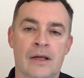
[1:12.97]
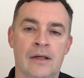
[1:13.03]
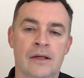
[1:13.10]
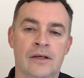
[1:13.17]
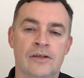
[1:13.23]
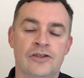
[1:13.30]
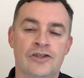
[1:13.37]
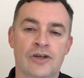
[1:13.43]

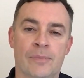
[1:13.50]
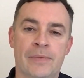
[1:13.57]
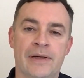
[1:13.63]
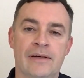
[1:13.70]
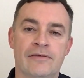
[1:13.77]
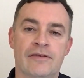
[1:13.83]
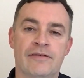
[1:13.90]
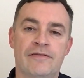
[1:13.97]

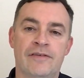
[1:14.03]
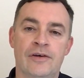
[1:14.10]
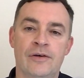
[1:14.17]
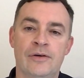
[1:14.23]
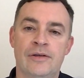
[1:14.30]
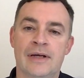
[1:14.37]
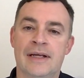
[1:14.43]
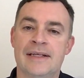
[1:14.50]
shopping for
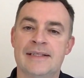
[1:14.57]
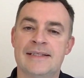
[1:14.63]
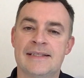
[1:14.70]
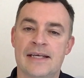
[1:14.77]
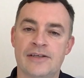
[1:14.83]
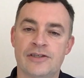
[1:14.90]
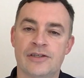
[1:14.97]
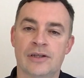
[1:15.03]
food and
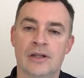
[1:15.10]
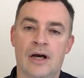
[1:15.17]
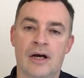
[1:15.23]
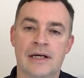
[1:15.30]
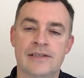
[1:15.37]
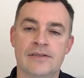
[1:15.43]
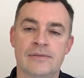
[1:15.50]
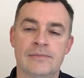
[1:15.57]
essential
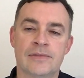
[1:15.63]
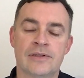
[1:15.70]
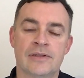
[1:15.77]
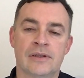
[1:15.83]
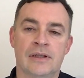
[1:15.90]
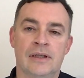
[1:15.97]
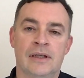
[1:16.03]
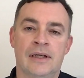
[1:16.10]
items,
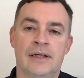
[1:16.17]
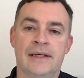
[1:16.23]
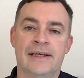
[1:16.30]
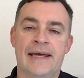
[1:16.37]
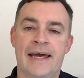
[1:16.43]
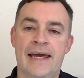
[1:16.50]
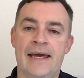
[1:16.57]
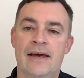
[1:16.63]

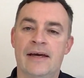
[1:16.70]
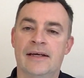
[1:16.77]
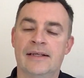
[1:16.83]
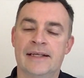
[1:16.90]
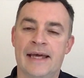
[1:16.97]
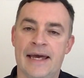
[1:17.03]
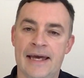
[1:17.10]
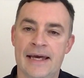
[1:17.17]
care
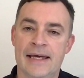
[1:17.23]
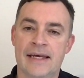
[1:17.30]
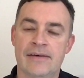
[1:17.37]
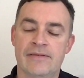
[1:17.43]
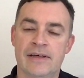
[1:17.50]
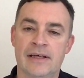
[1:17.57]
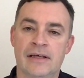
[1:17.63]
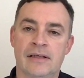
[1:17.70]
and
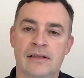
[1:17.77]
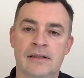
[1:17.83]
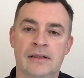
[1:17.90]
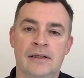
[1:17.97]
caregiving,